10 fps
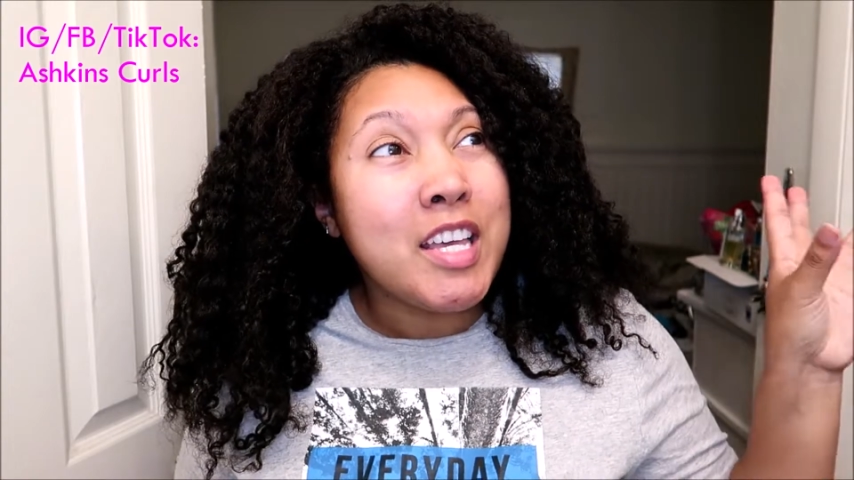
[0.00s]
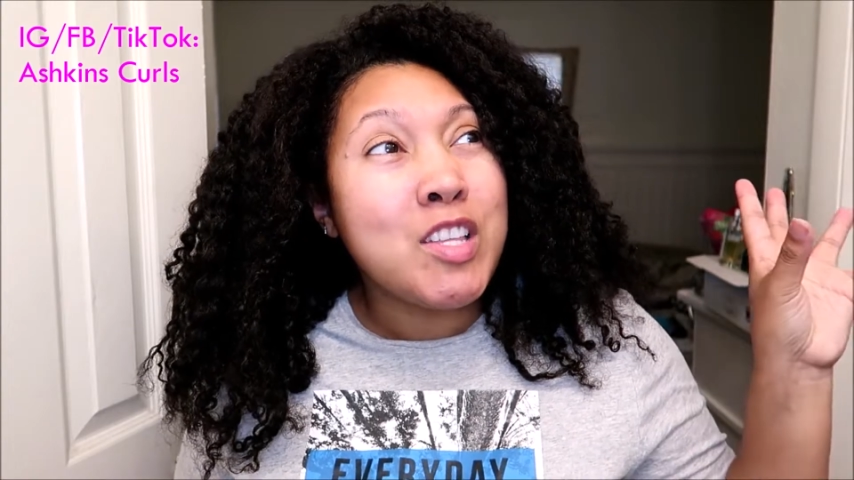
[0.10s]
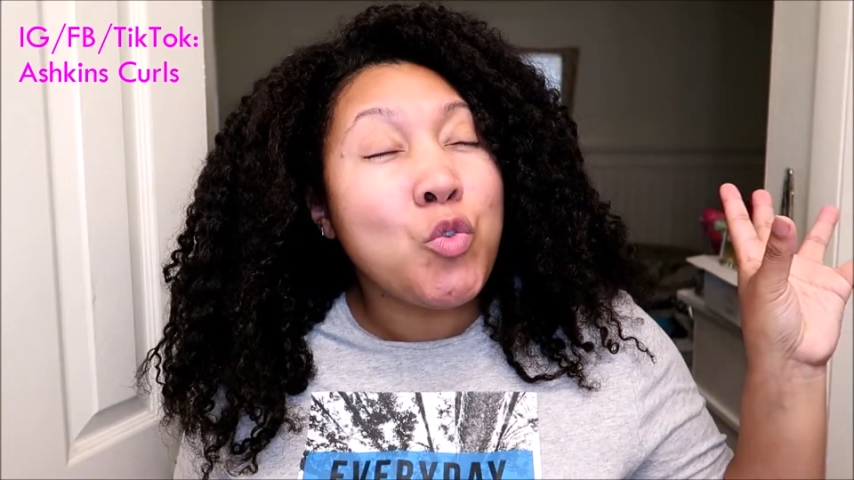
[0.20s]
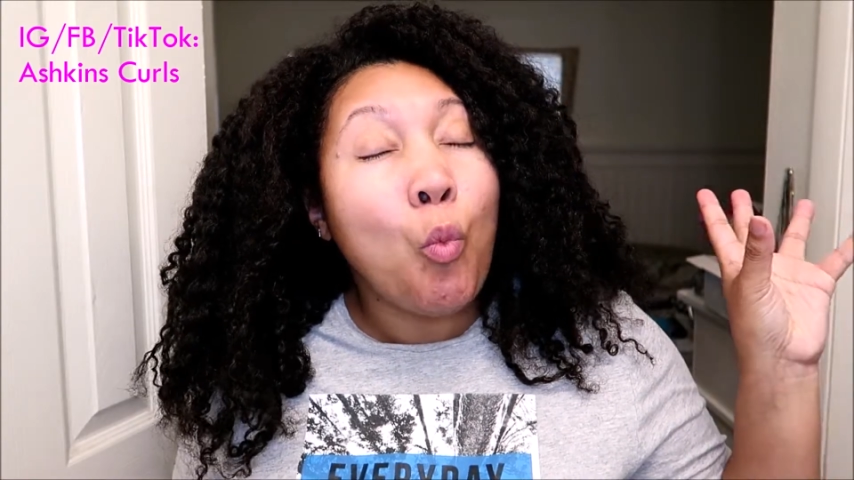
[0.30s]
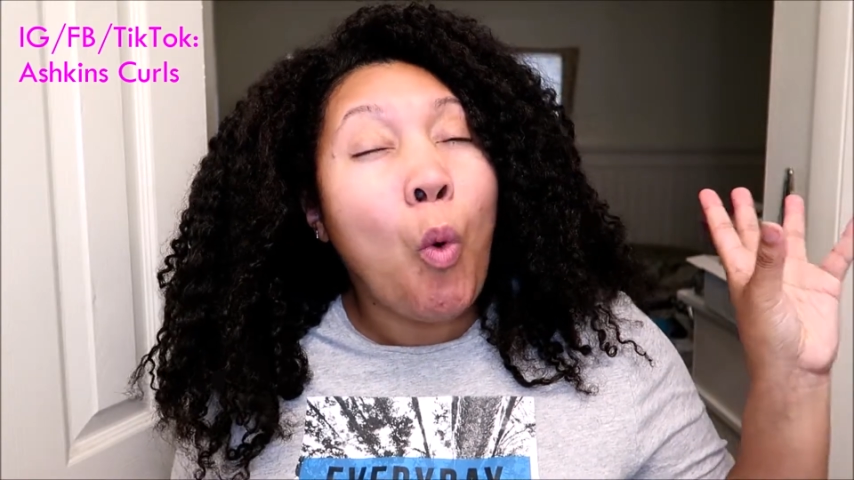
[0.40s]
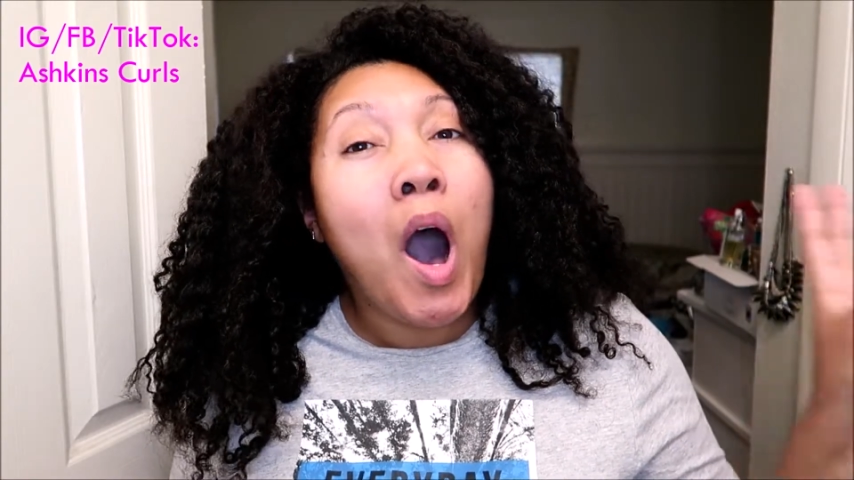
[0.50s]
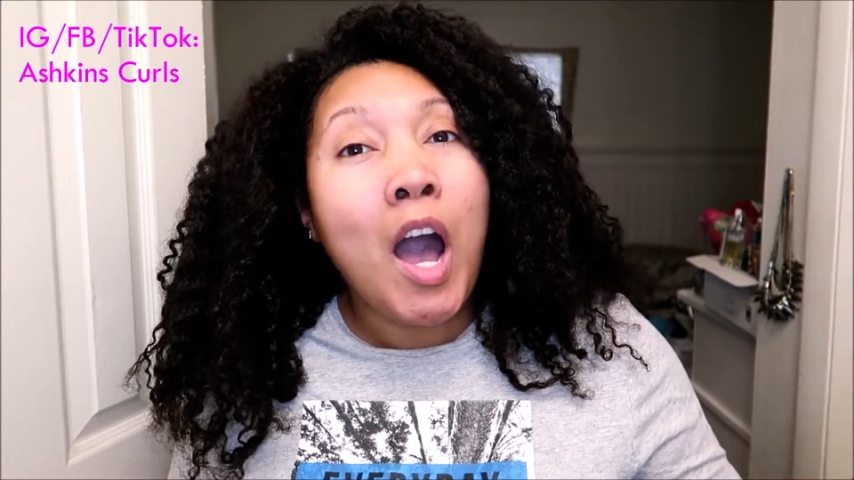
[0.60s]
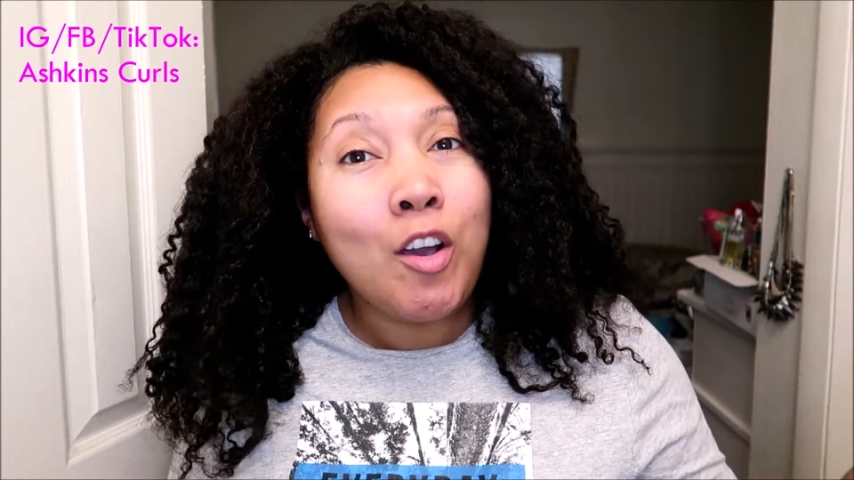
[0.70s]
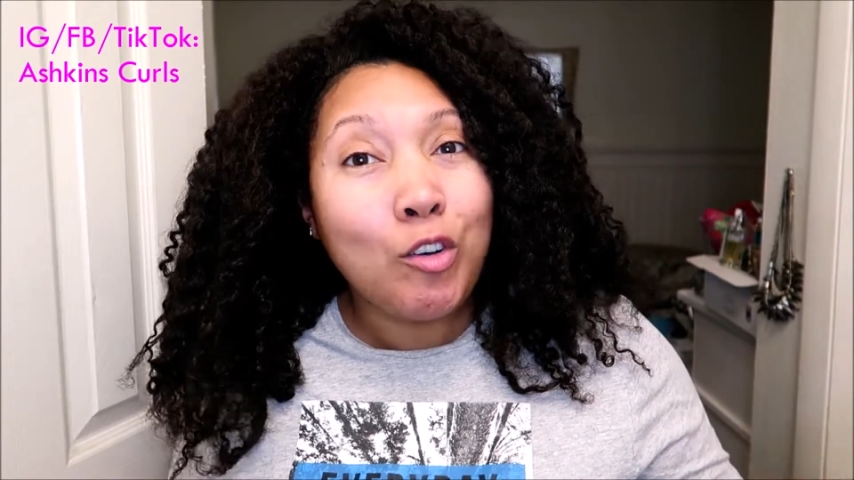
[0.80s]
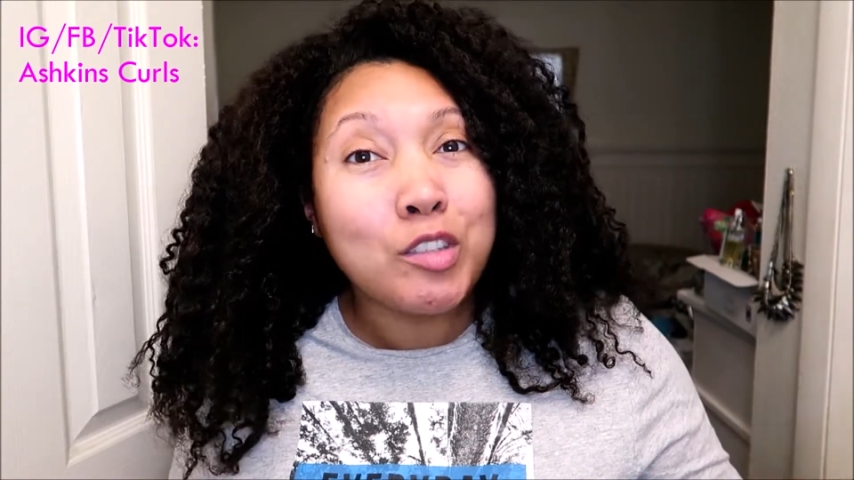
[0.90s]
it's
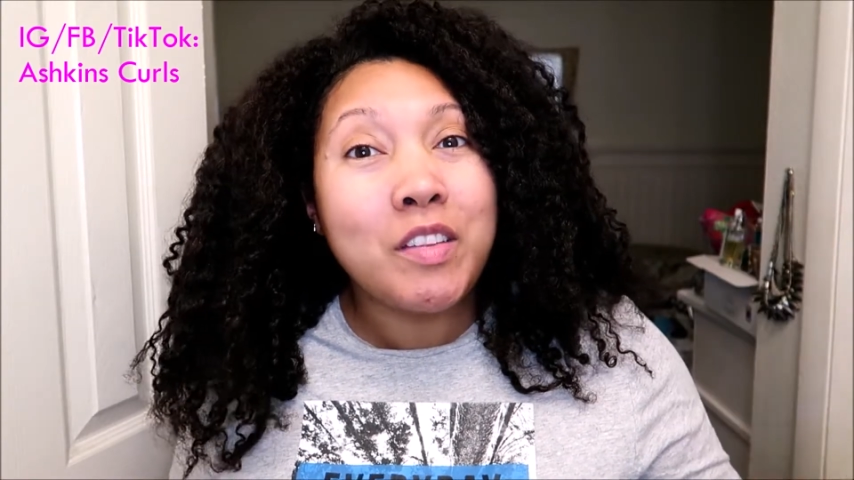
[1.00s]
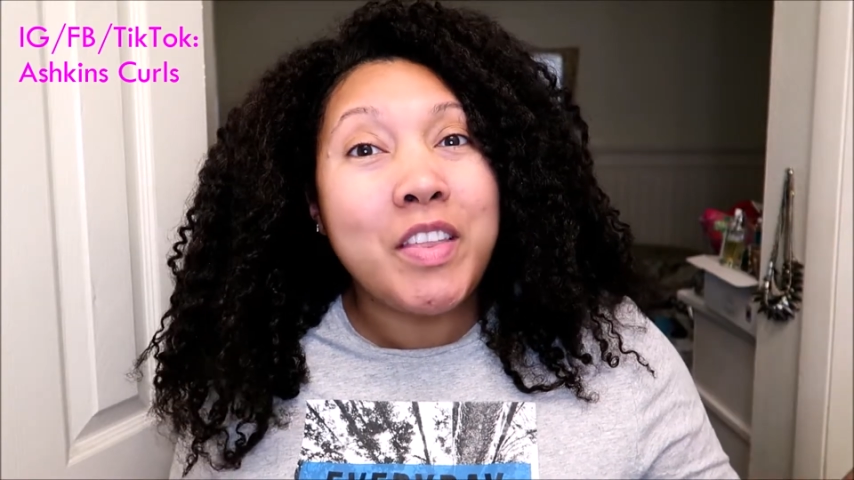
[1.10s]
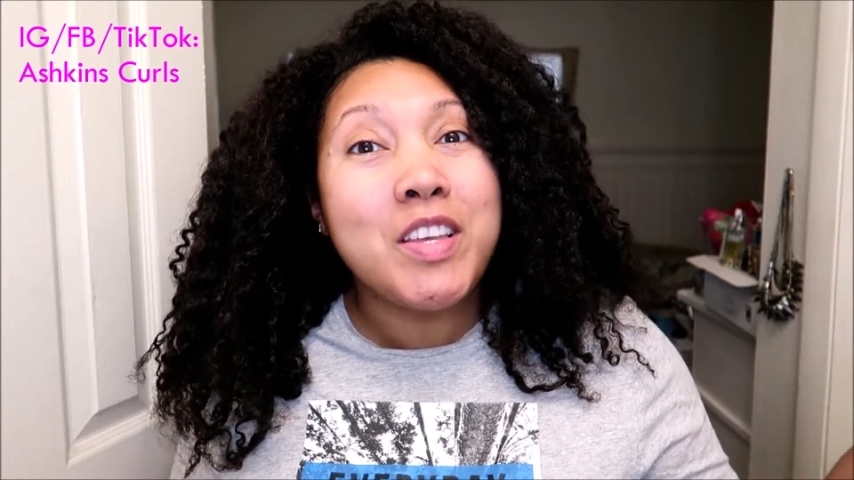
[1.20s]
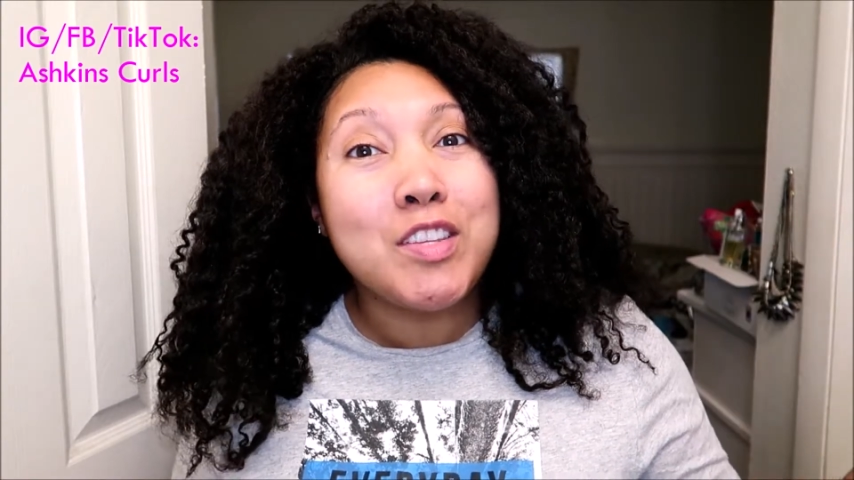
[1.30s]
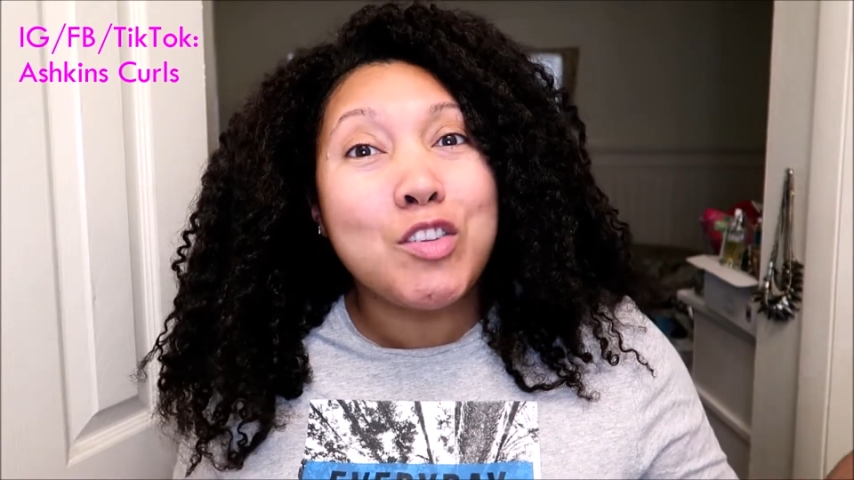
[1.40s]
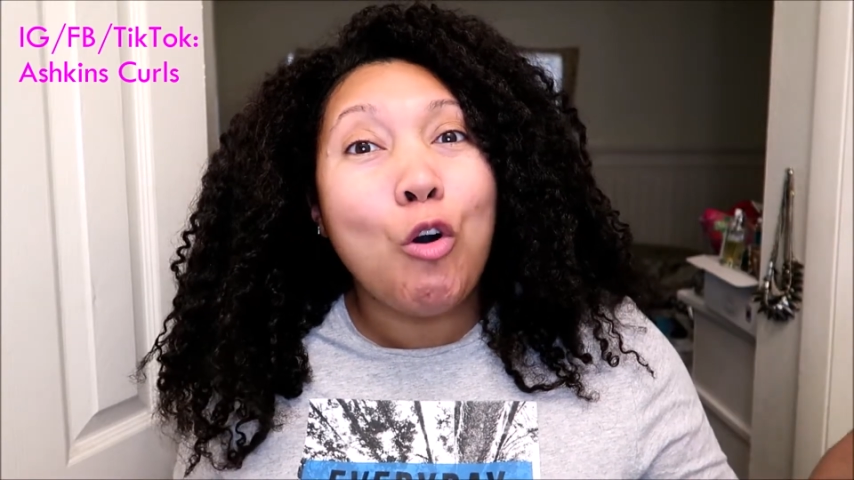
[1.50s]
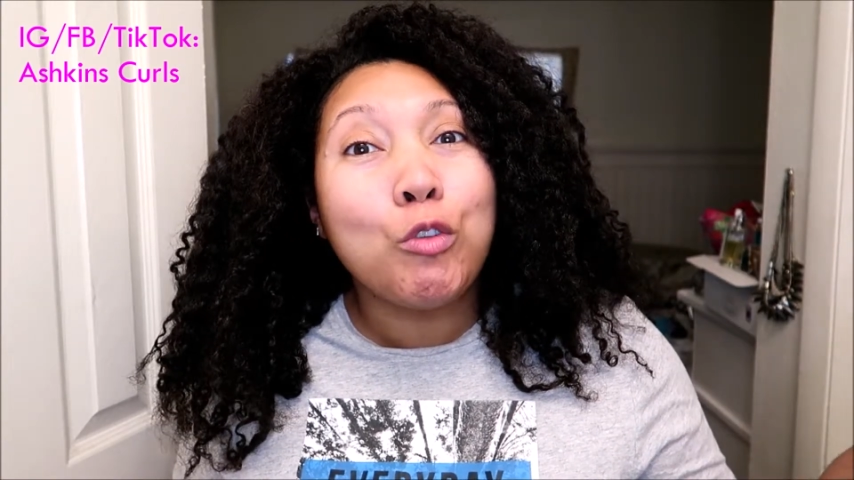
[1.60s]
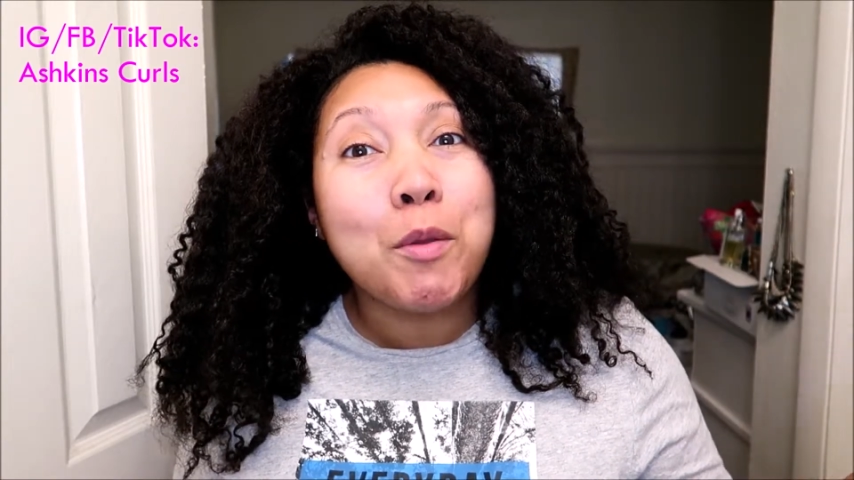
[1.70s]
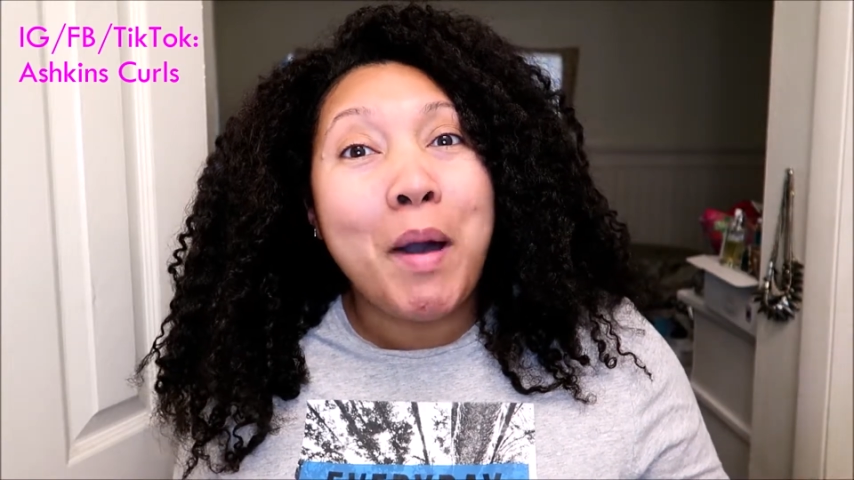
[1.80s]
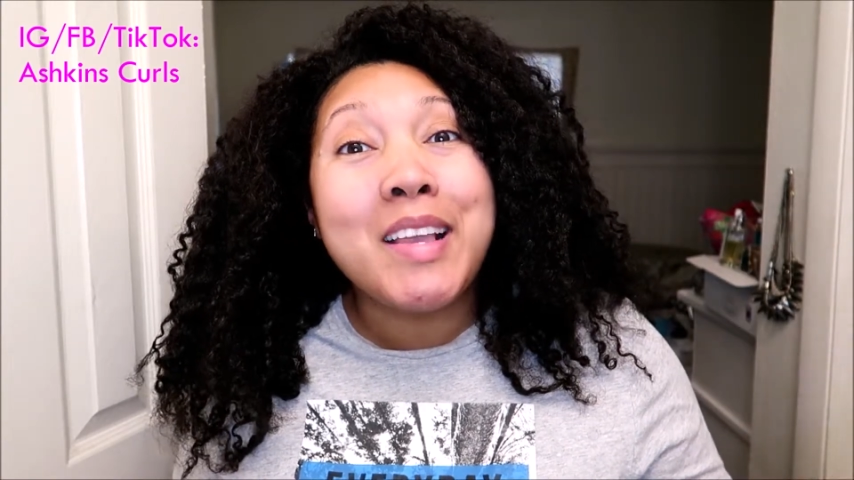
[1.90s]
wild that this is
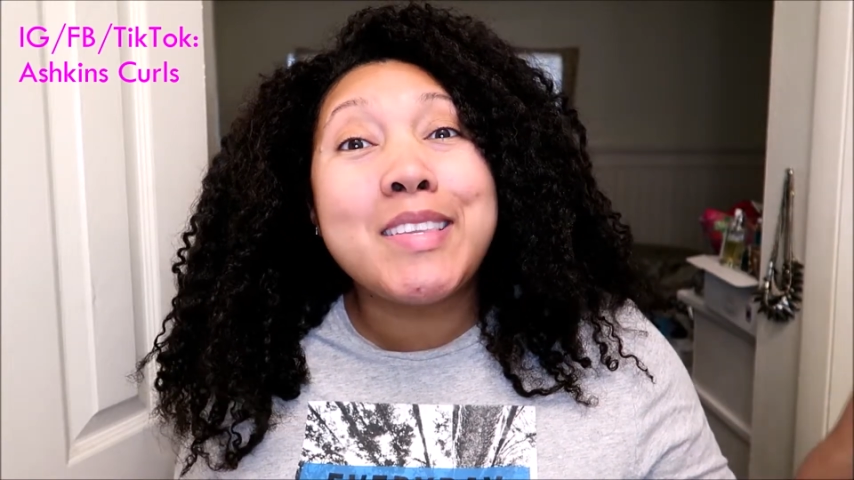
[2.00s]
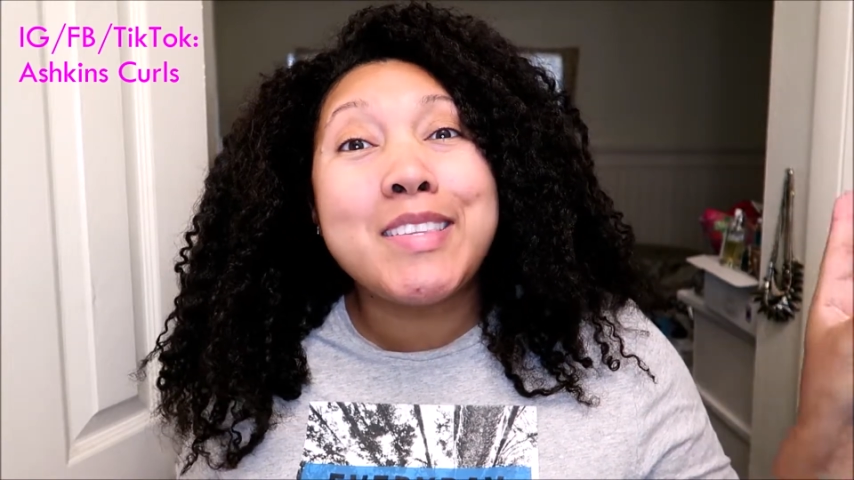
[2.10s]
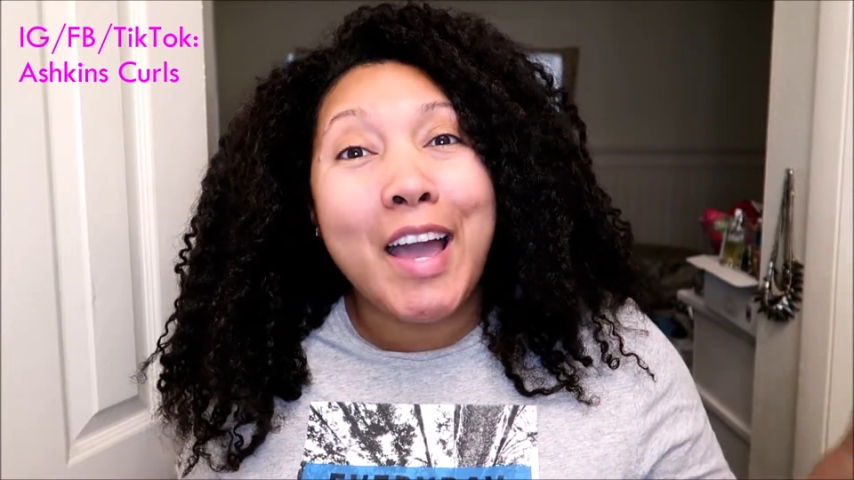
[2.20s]
only my